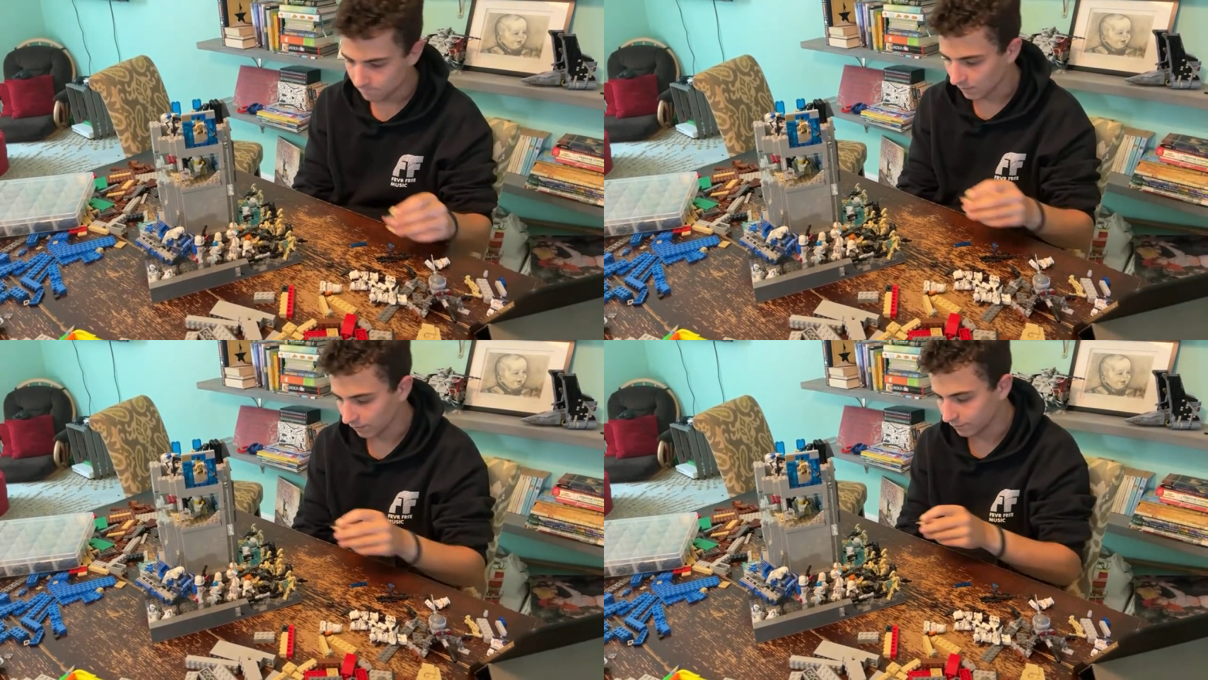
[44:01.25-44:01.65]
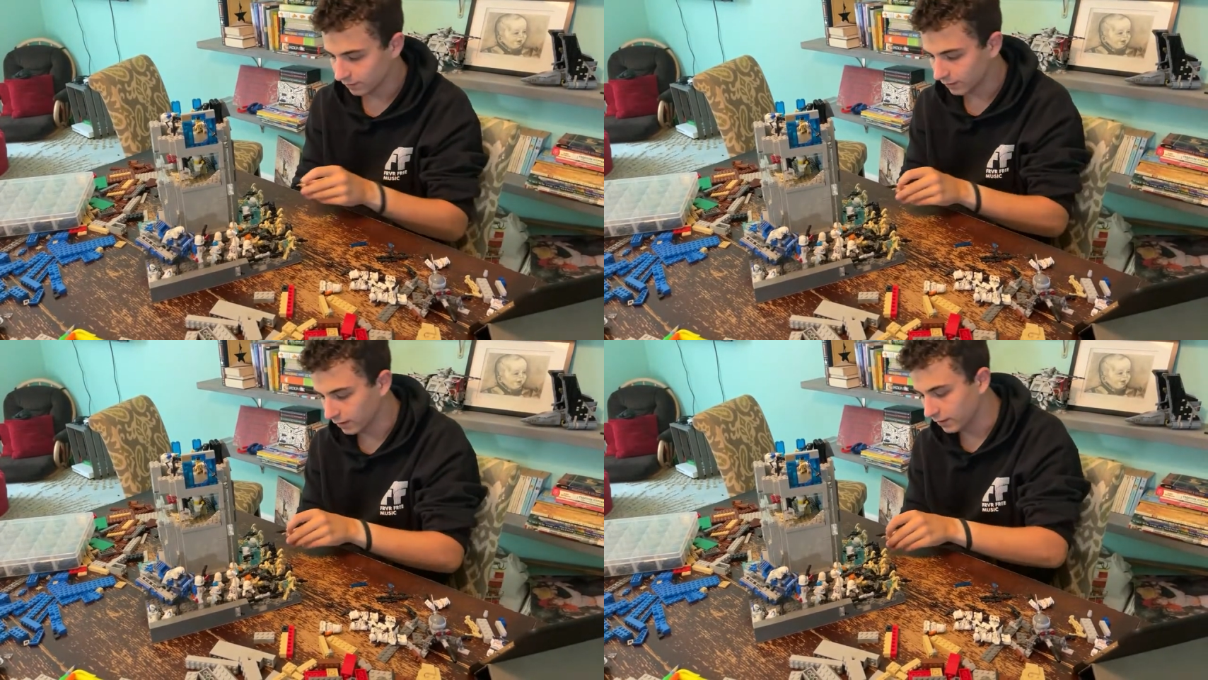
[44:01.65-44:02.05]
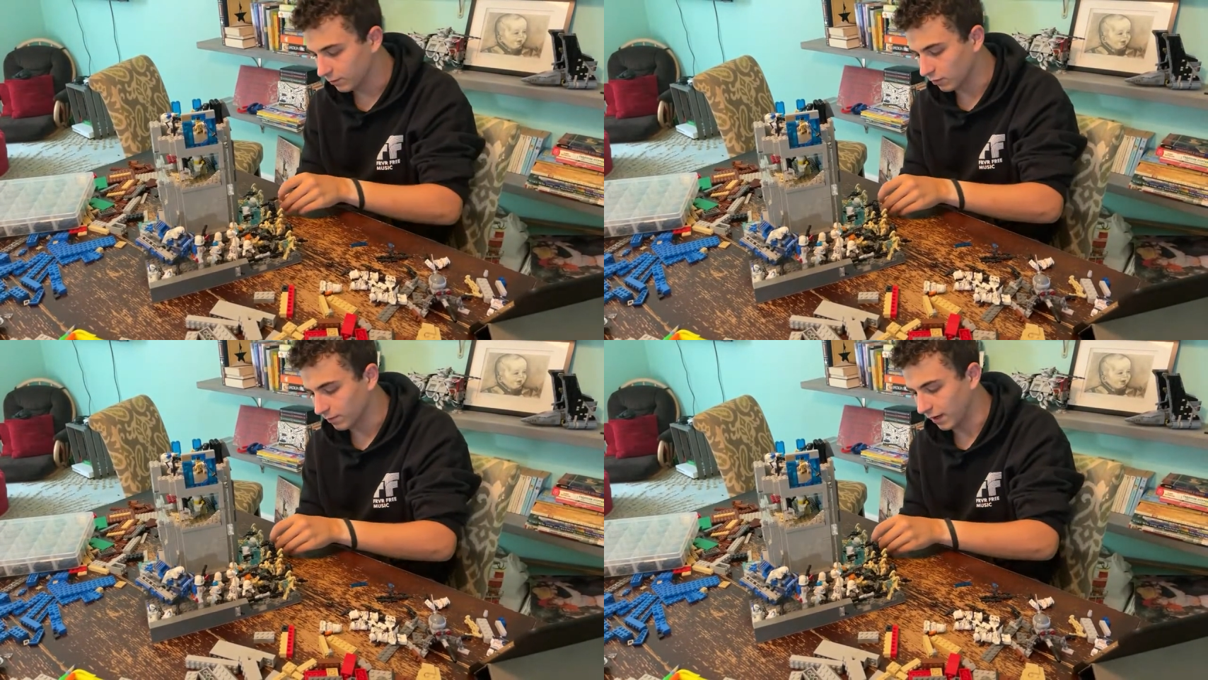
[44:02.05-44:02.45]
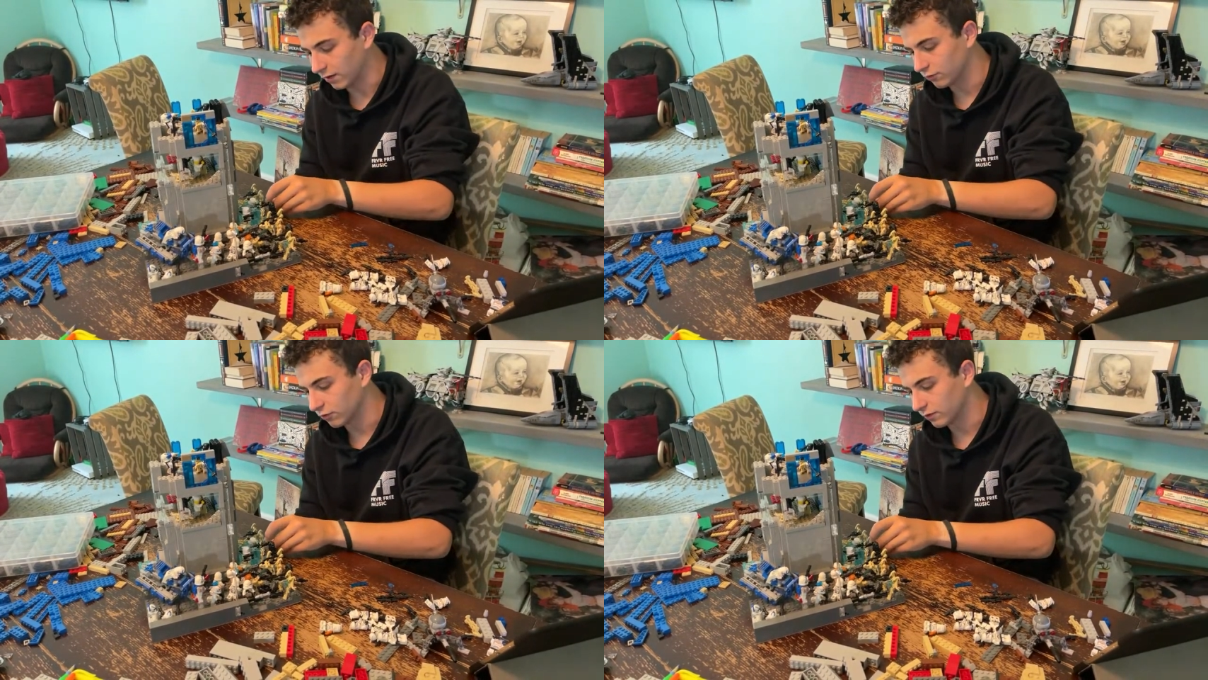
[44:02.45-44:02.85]
I feel like I need more battle
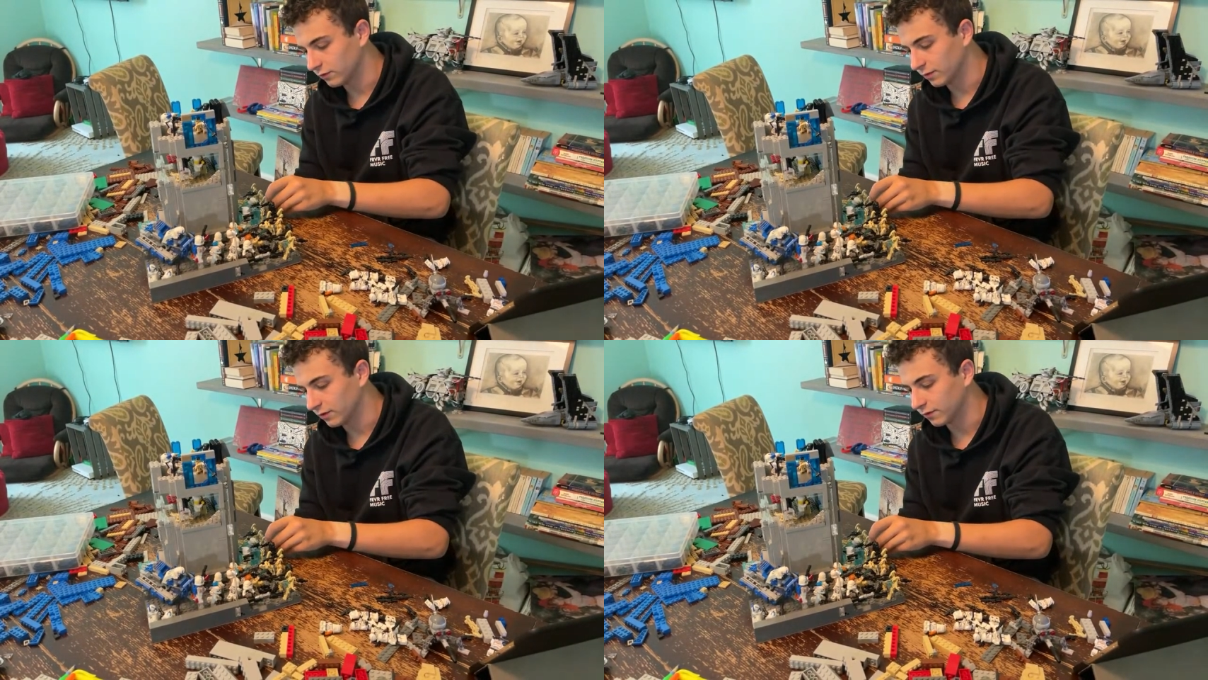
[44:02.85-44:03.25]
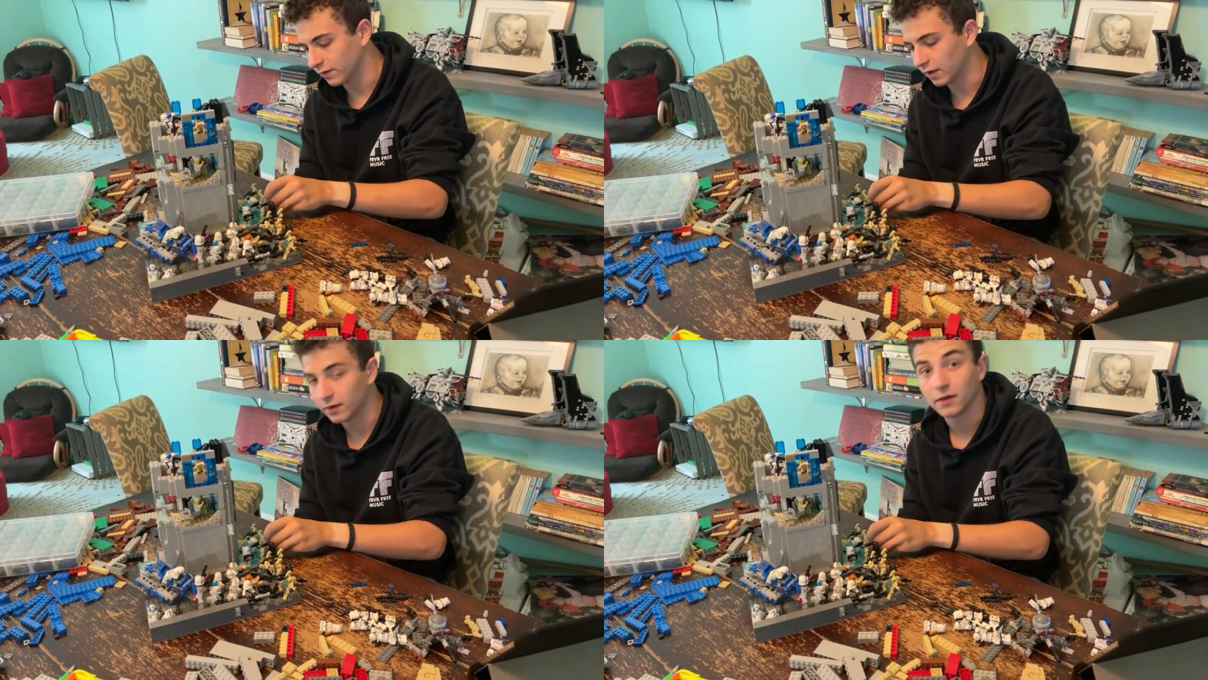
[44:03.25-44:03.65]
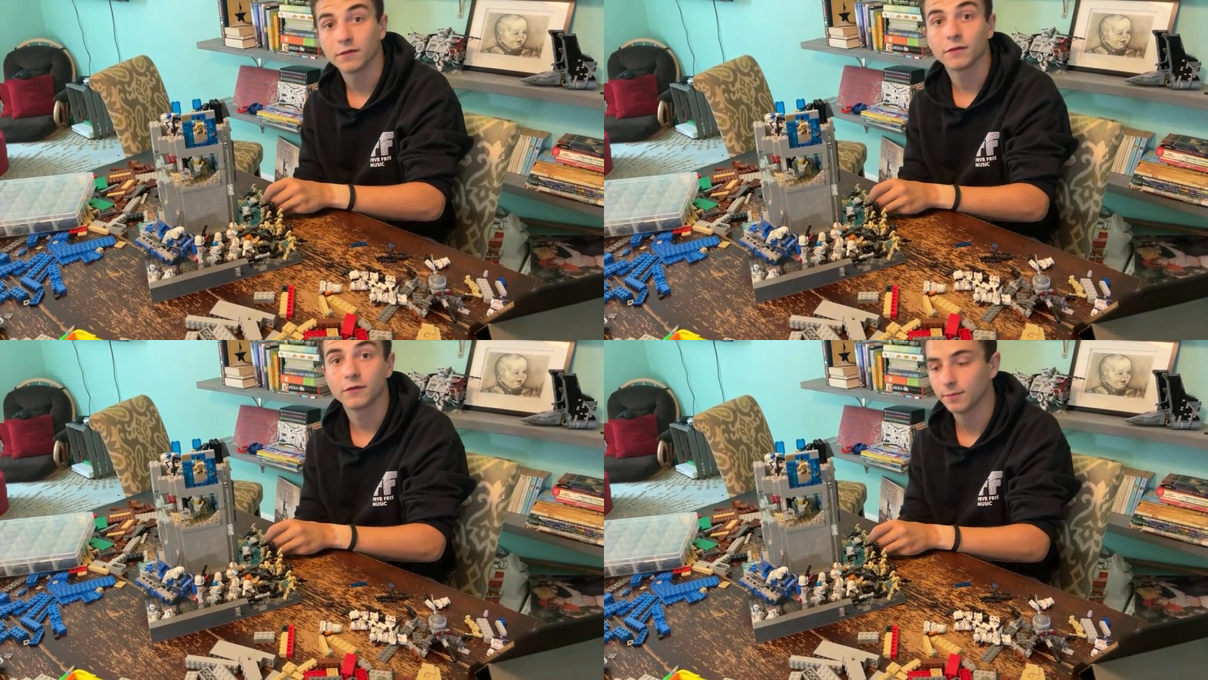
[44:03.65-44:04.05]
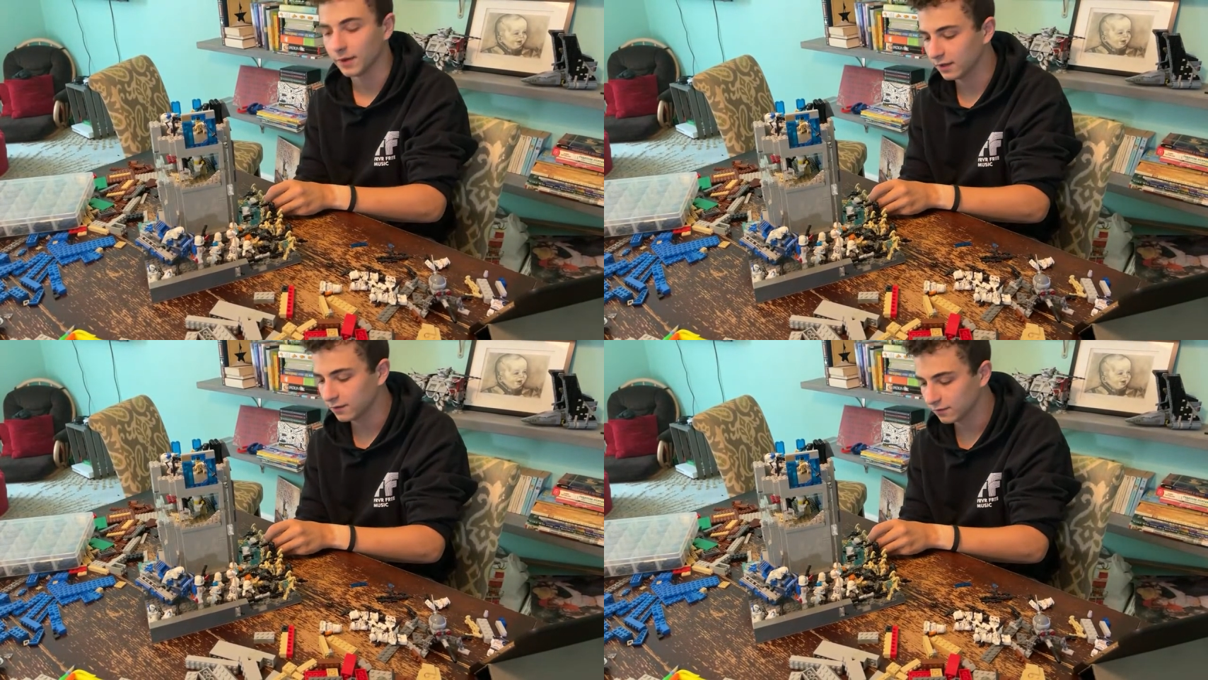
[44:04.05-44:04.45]
droids, but there's not enough
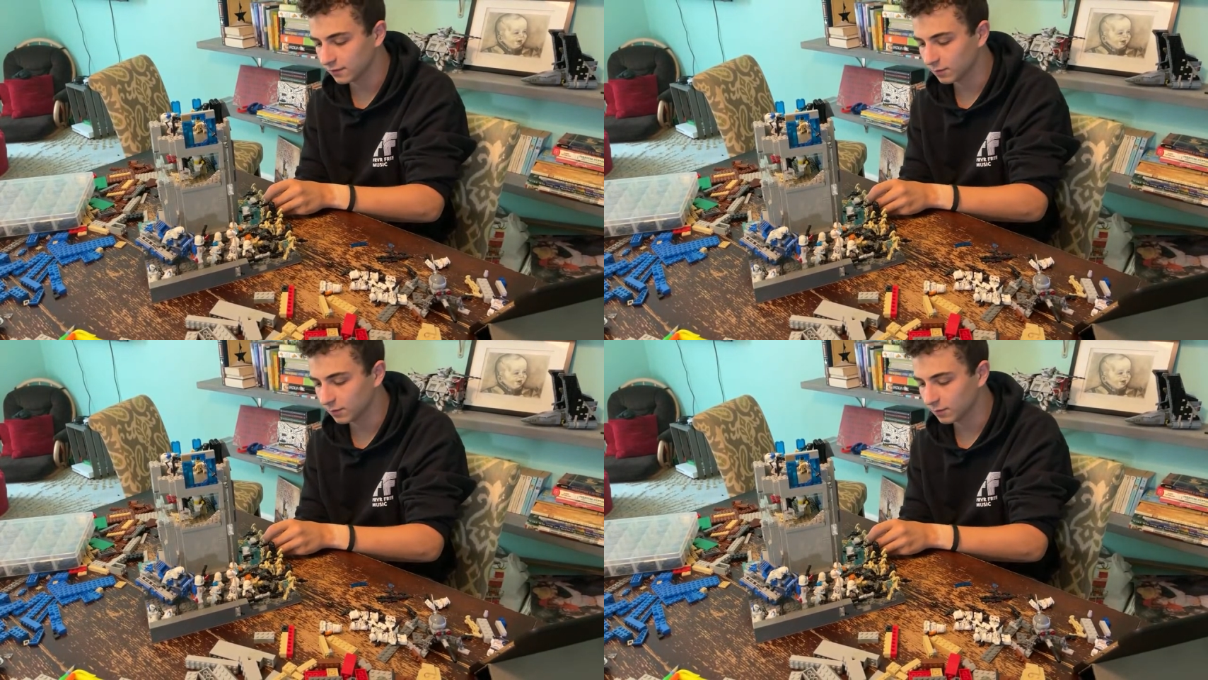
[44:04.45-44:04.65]
space to